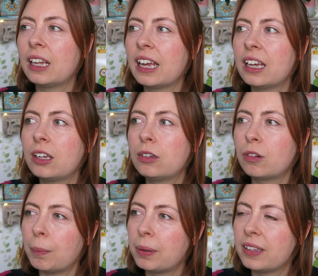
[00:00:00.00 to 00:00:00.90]
Like,
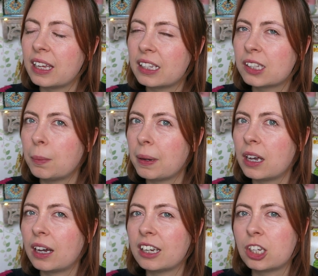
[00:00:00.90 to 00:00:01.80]
grumpy things can be
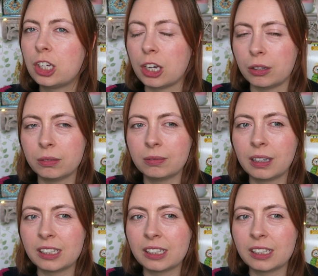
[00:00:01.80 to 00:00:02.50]
kind of cute.